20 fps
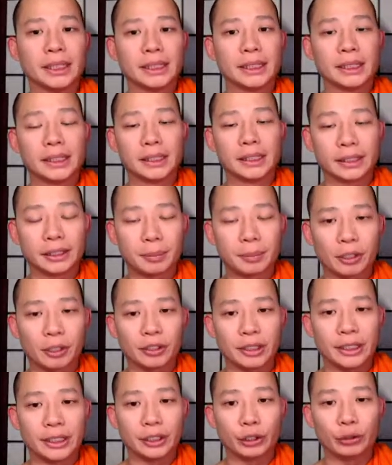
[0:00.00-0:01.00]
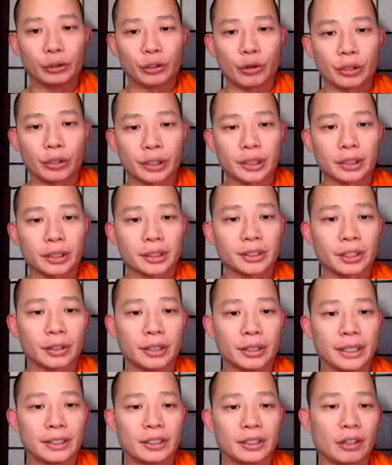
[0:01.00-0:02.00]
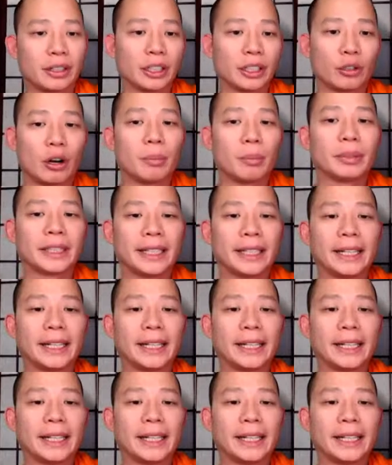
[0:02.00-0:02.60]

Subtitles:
Especially in New York. So it's already crumbling